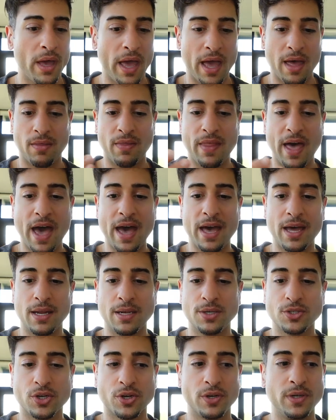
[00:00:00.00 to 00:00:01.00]
And
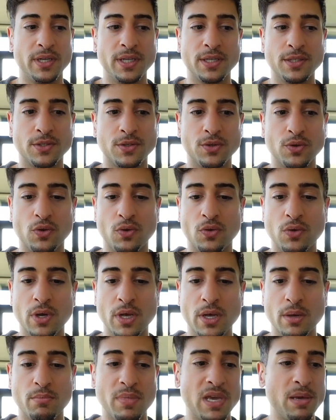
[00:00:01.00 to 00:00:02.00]
that turned into
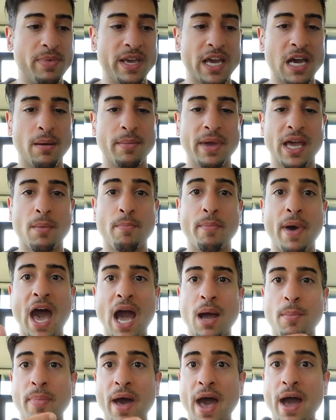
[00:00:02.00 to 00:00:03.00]
me becoming a
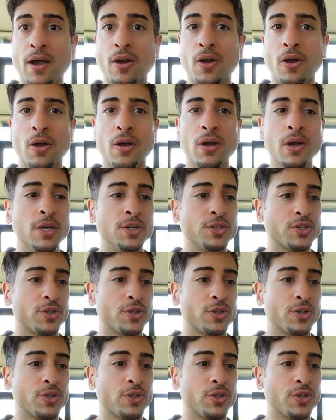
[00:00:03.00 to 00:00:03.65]
backpacker,